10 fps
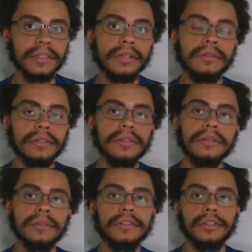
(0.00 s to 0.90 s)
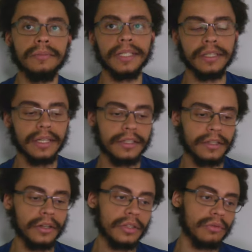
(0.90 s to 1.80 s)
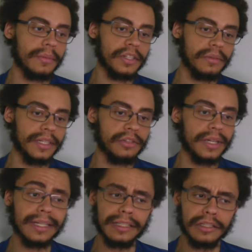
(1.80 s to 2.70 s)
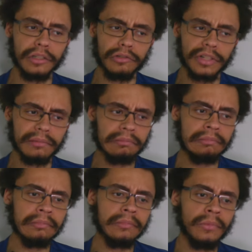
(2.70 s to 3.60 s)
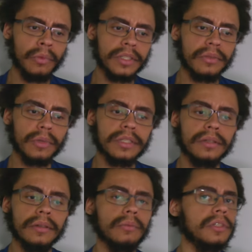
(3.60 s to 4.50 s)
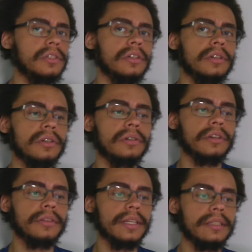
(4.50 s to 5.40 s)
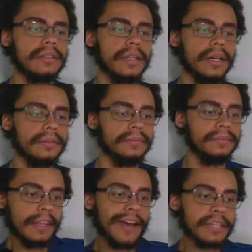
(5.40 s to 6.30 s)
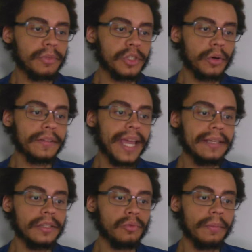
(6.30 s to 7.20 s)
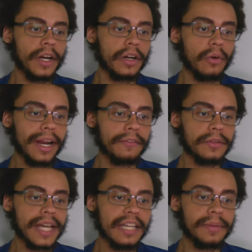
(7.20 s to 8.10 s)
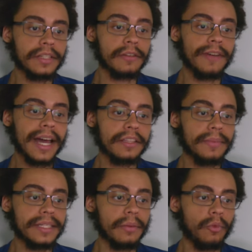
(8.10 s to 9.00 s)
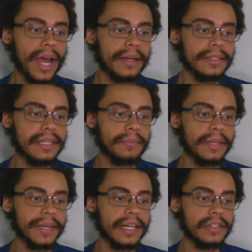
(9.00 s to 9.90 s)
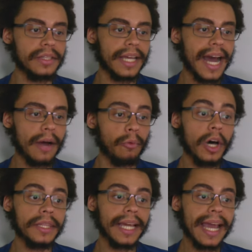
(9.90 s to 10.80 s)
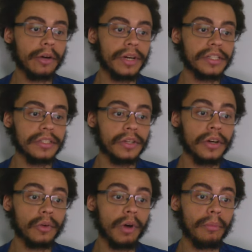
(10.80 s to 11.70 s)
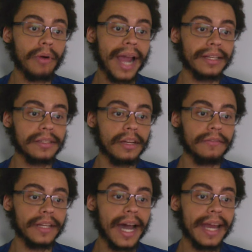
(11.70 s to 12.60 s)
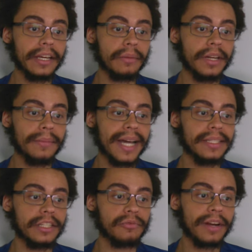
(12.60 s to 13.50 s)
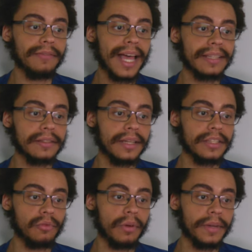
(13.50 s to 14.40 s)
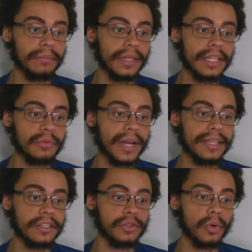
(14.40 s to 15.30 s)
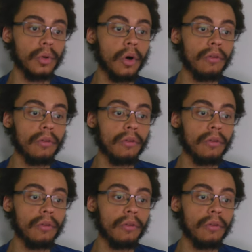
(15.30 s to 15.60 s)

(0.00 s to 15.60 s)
Dudes should be seen as adults. Women should be treated as children. What's your thesis here? In the vast majority of cases, women aren't going after these guys because their violence makes them wet. It's typically because the guy in question is good or well-practiced enough at hiding or minimizing his red flags until he has a woman in place where he has control